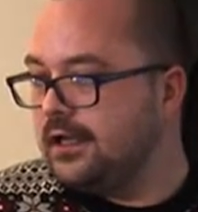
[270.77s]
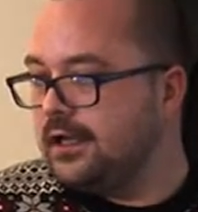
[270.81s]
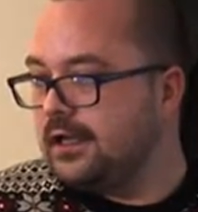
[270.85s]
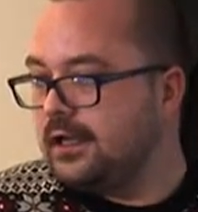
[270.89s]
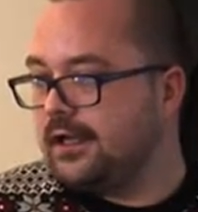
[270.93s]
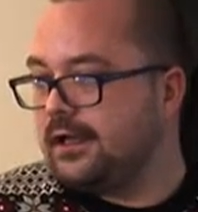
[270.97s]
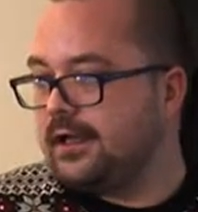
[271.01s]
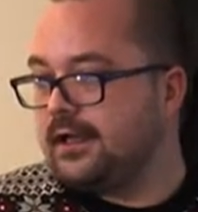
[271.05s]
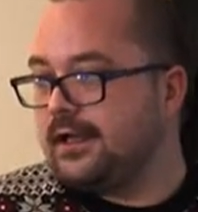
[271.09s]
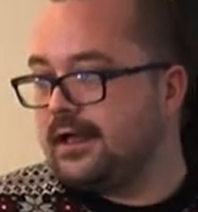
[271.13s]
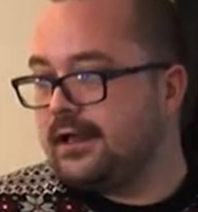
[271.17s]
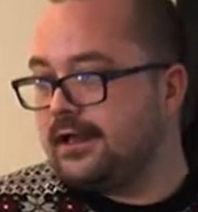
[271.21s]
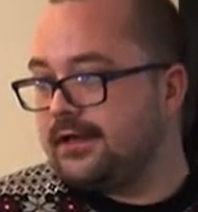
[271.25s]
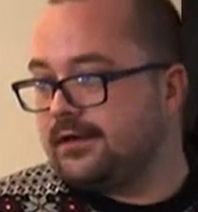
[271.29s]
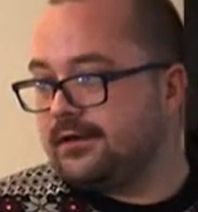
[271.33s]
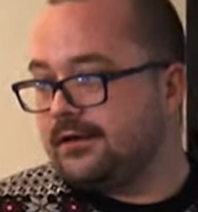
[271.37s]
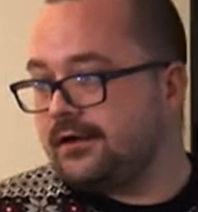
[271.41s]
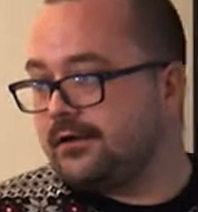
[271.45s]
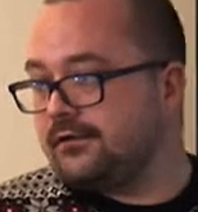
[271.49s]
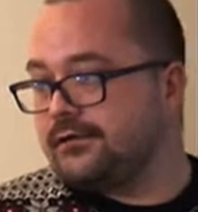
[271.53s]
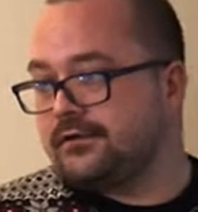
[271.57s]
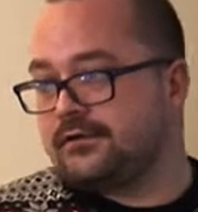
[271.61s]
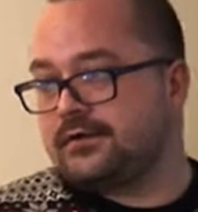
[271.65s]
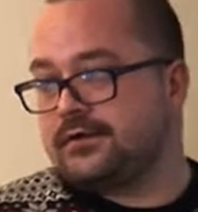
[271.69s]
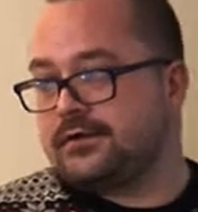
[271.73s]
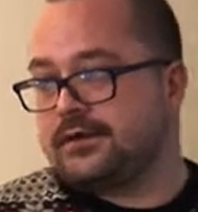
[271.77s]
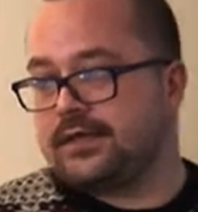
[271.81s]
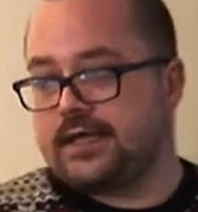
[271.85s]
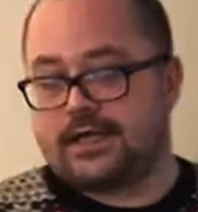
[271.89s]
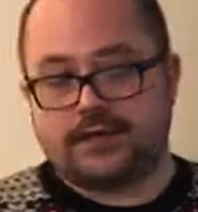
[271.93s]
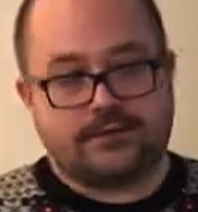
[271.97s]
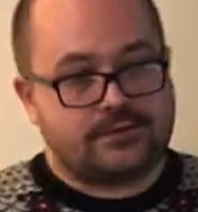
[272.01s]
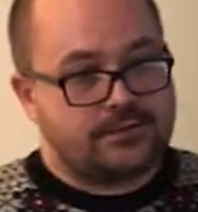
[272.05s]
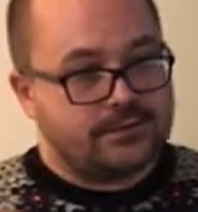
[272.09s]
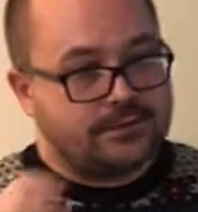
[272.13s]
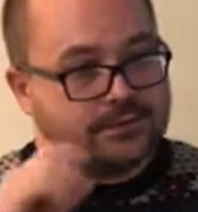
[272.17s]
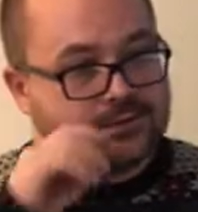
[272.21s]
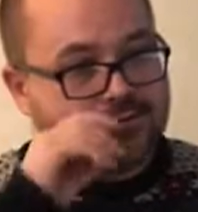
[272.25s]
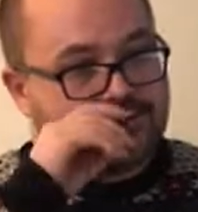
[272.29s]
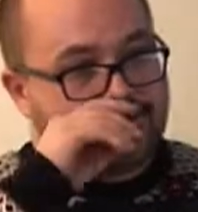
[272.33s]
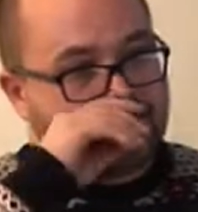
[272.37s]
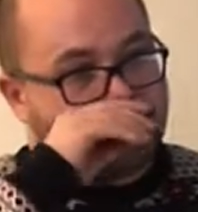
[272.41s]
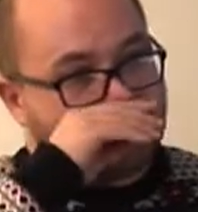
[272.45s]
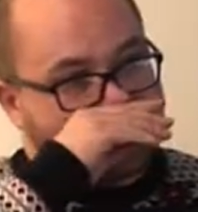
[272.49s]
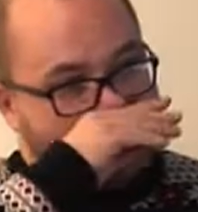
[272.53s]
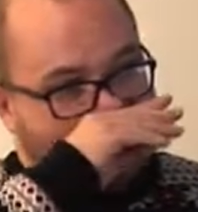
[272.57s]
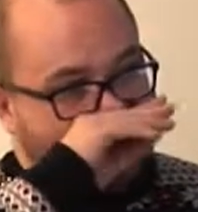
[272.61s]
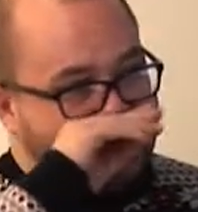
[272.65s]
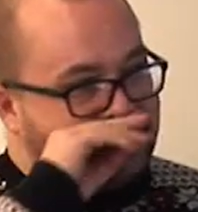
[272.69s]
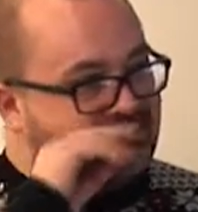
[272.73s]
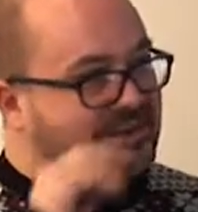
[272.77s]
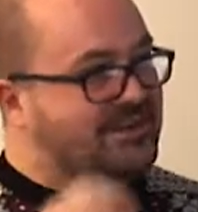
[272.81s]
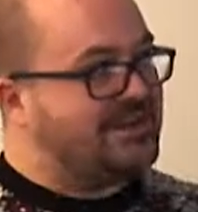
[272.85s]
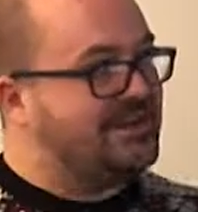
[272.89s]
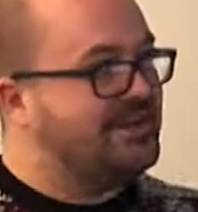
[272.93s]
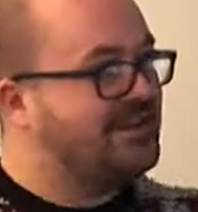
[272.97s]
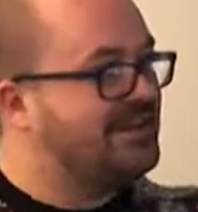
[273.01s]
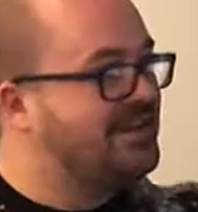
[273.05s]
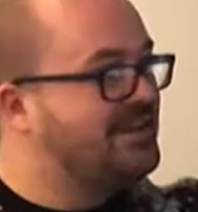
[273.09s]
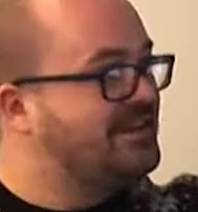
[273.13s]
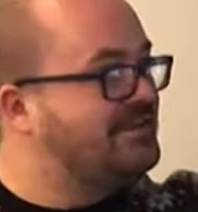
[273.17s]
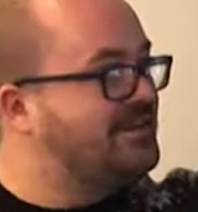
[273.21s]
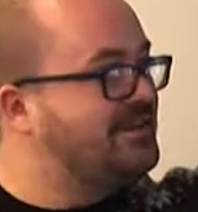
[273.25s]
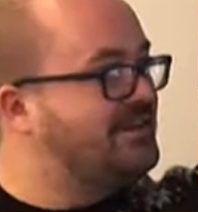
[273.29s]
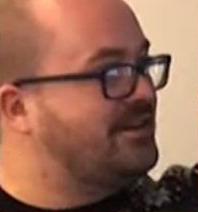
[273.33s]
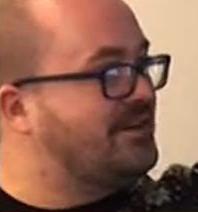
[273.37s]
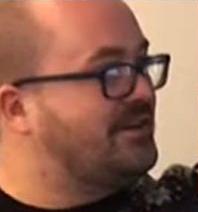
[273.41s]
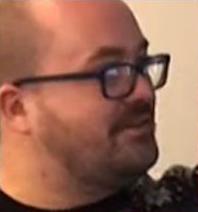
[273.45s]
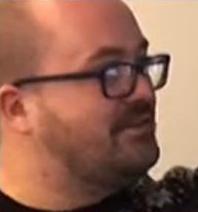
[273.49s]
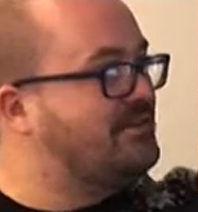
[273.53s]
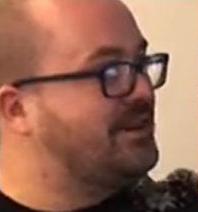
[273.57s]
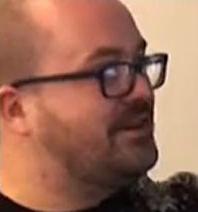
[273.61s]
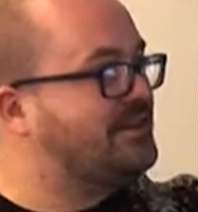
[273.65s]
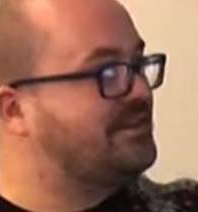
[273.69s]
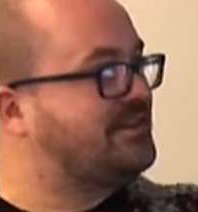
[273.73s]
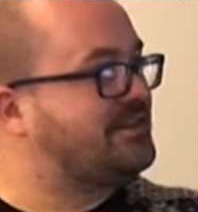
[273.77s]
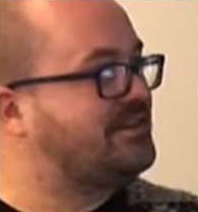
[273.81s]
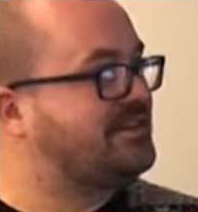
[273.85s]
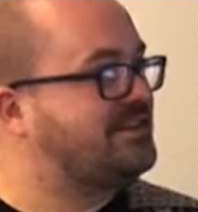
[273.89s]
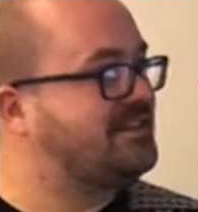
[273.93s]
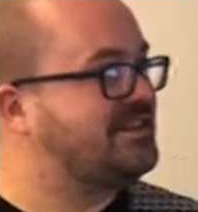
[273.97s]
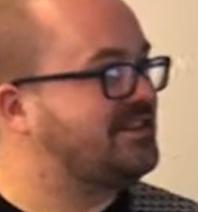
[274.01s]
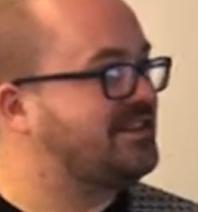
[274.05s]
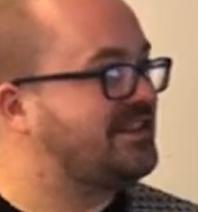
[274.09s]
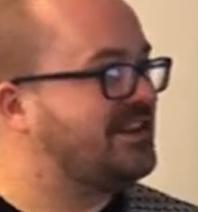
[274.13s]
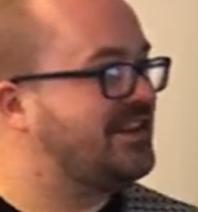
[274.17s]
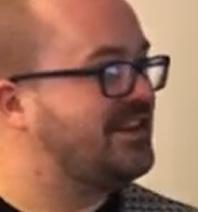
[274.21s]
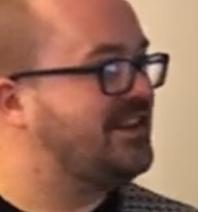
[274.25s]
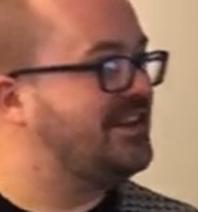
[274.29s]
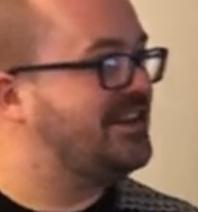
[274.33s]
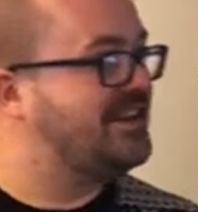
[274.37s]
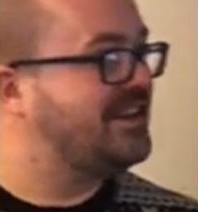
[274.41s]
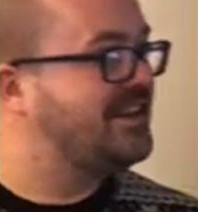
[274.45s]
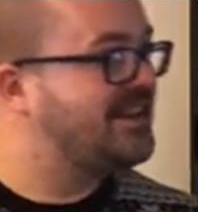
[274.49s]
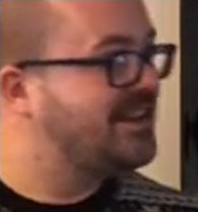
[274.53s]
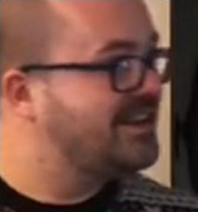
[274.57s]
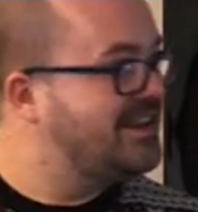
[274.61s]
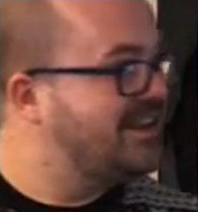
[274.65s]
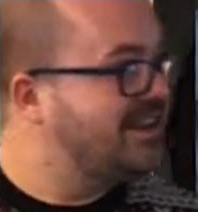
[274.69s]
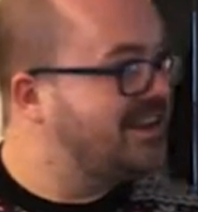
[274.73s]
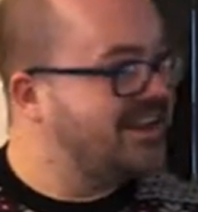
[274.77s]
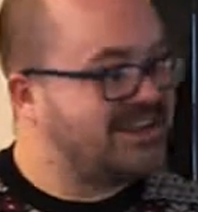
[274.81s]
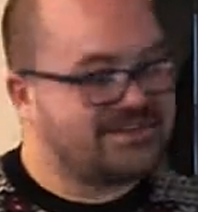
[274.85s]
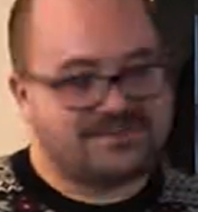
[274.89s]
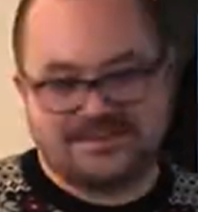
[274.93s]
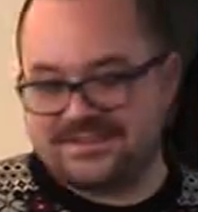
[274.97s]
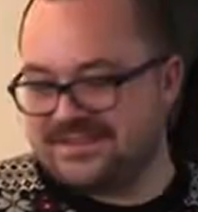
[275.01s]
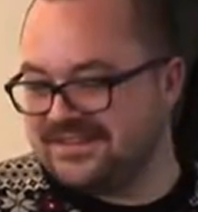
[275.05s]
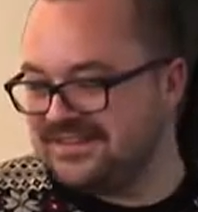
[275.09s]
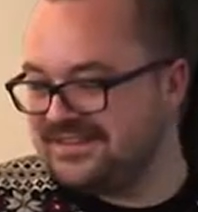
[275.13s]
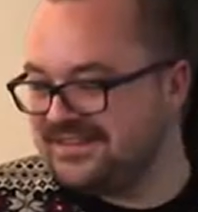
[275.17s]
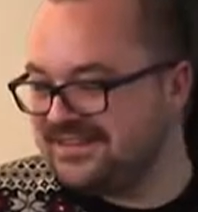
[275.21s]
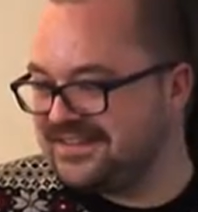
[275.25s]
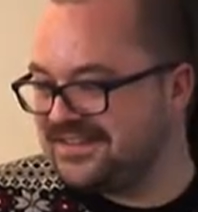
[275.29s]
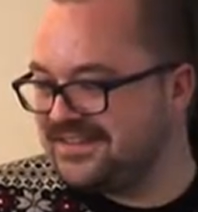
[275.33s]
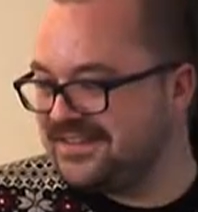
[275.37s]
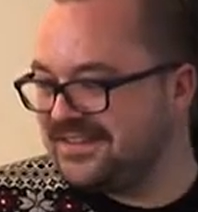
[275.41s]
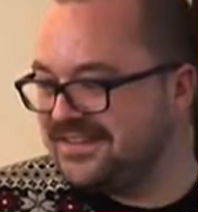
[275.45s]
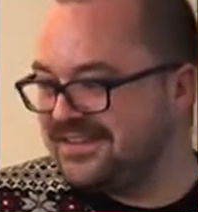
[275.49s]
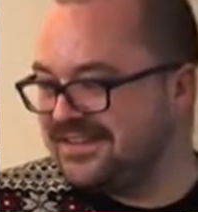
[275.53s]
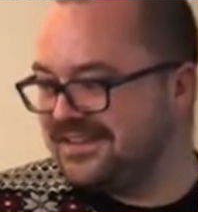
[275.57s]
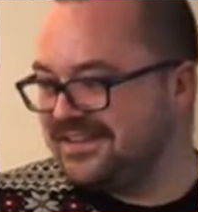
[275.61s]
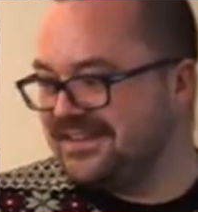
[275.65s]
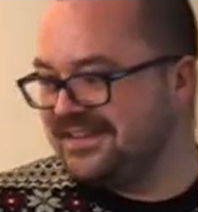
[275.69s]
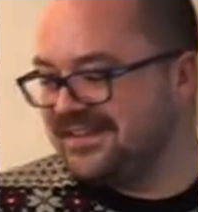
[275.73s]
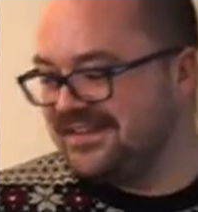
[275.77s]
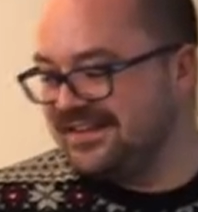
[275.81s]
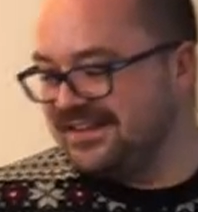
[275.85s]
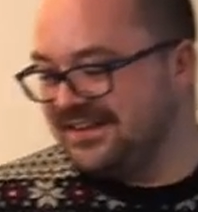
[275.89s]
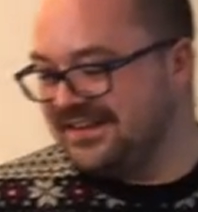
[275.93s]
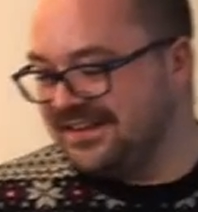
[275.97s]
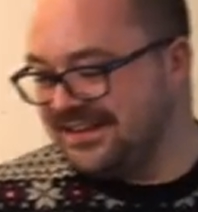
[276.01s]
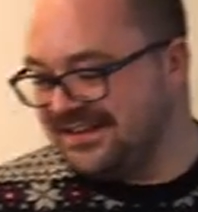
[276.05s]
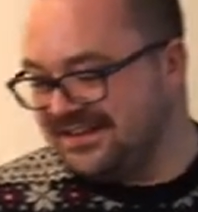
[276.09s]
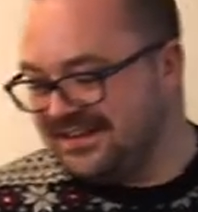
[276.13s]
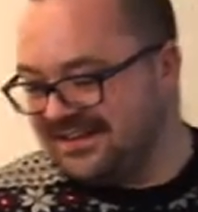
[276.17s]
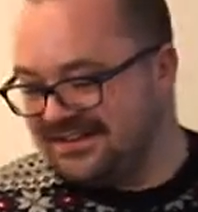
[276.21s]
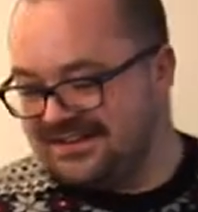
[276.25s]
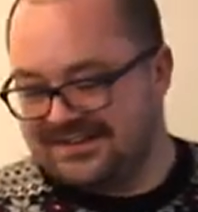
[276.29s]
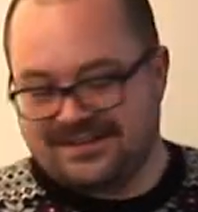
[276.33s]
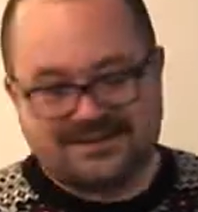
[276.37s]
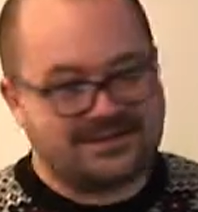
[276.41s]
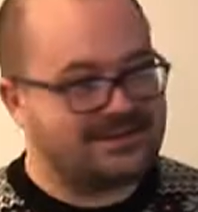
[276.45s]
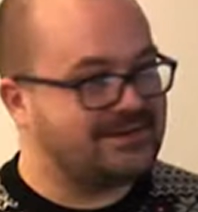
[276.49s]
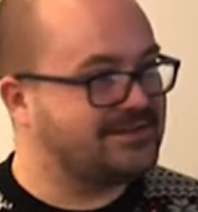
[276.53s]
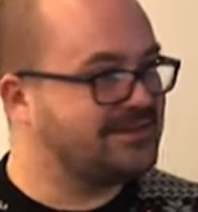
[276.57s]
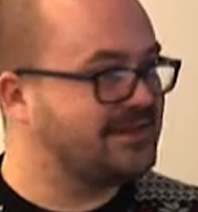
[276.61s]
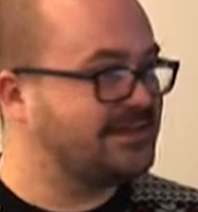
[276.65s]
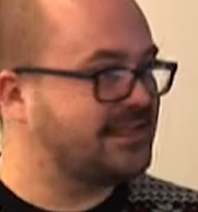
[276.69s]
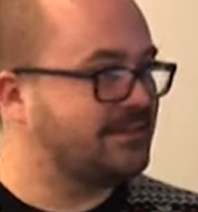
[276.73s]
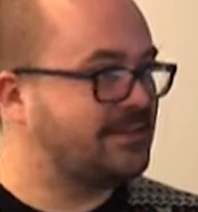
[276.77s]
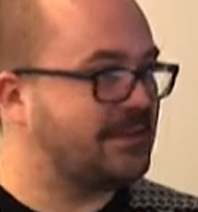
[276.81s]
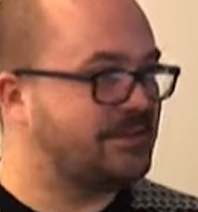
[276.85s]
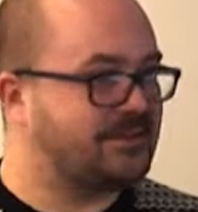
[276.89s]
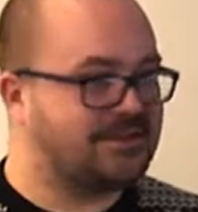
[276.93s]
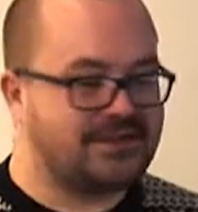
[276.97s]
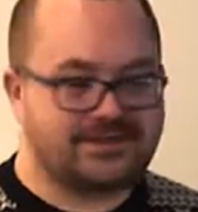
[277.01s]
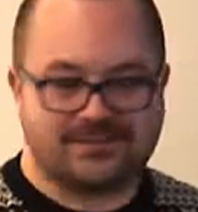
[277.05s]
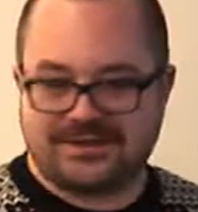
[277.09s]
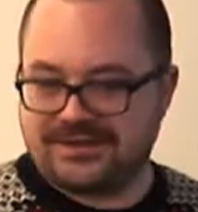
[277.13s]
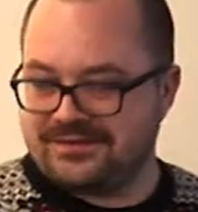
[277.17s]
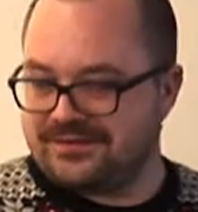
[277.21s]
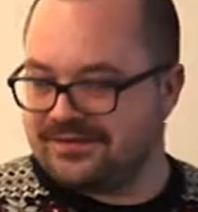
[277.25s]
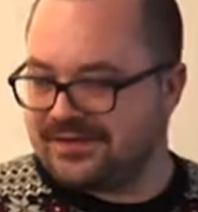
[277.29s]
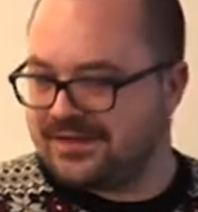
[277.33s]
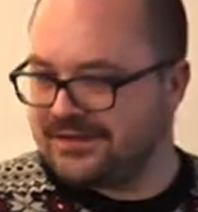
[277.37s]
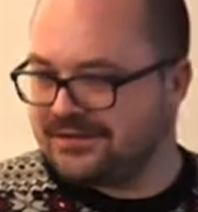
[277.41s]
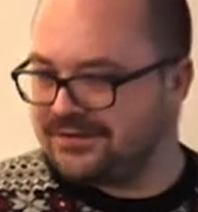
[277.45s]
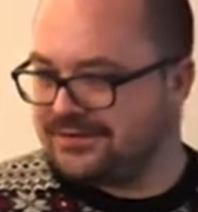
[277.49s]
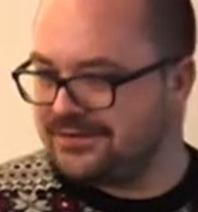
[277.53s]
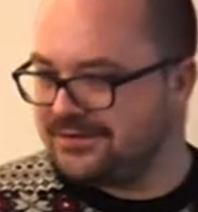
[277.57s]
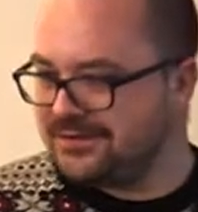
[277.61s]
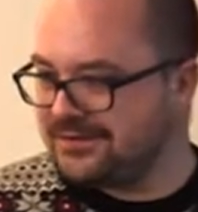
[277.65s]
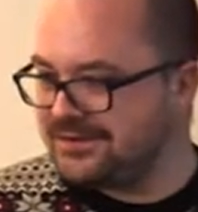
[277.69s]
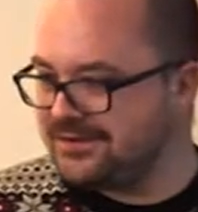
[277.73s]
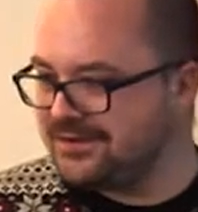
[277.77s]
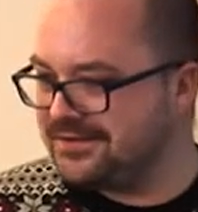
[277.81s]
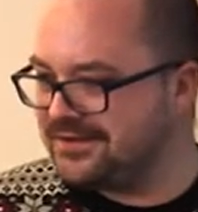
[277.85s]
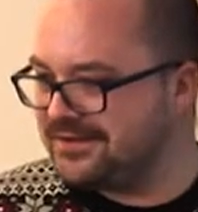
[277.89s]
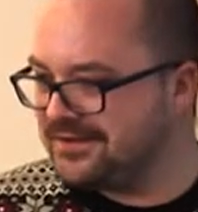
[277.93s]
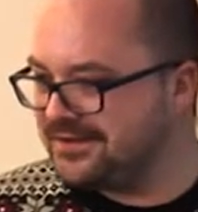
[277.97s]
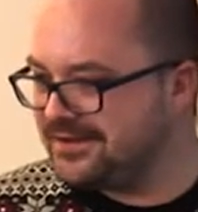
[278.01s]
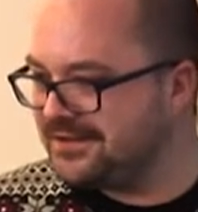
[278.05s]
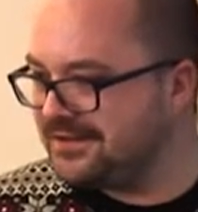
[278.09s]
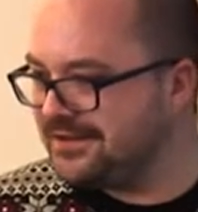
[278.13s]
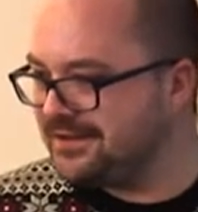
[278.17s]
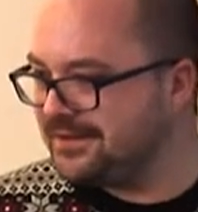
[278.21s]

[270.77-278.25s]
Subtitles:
And also, yeah, to soak in the North Wales sunshine, as we can see. Good job I brought my factor 40.